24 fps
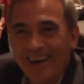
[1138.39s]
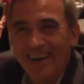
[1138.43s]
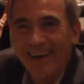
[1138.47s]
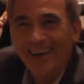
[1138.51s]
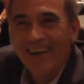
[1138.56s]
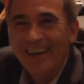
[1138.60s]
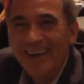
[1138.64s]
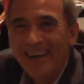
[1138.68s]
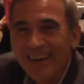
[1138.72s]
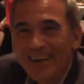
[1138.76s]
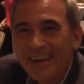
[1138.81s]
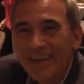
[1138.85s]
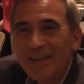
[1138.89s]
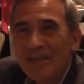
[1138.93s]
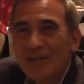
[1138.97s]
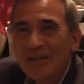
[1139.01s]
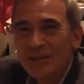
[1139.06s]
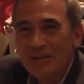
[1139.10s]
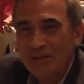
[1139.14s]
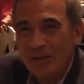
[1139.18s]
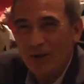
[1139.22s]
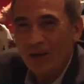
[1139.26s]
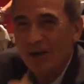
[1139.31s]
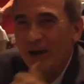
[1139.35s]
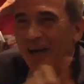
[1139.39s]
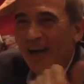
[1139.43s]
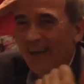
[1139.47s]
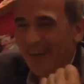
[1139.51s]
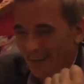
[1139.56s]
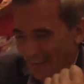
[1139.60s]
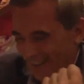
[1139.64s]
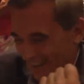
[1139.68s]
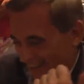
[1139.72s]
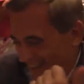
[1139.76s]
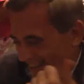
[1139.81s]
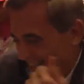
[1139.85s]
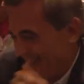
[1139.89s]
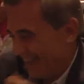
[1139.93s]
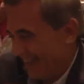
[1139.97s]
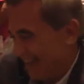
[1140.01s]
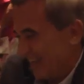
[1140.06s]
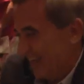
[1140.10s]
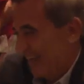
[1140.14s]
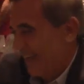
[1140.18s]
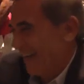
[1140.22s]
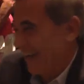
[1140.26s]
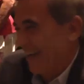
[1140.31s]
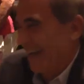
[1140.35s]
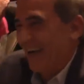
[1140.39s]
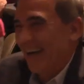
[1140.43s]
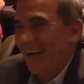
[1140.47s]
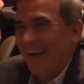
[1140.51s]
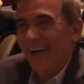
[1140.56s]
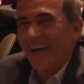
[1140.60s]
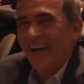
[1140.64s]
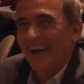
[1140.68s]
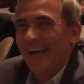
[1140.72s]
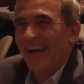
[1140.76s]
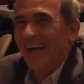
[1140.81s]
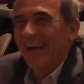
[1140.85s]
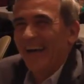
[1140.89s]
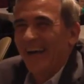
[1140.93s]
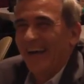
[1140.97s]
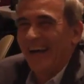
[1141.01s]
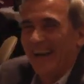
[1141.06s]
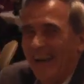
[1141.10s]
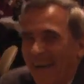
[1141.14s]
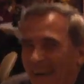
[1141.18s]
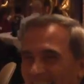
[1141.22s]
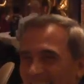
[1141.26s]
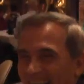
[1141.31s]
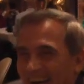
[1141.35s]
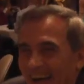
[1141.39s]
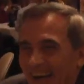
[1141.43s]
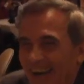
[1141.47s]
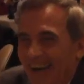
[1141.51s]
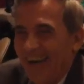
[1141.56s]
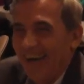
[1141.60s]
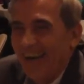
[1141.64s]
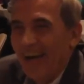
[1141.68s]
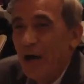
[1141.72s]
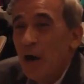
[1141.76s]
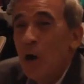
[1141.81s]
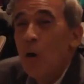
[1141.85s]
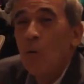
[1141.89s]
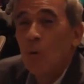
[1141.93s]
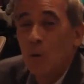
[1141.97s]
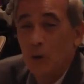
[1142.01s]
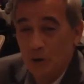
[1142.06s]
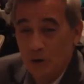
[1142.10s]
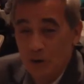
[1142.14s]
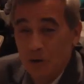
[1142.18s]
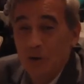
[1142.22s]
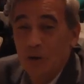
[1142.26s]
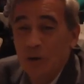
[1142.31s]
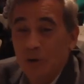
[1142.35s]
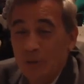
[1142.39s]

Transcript: You can end up with what we like to call giraffe insurance.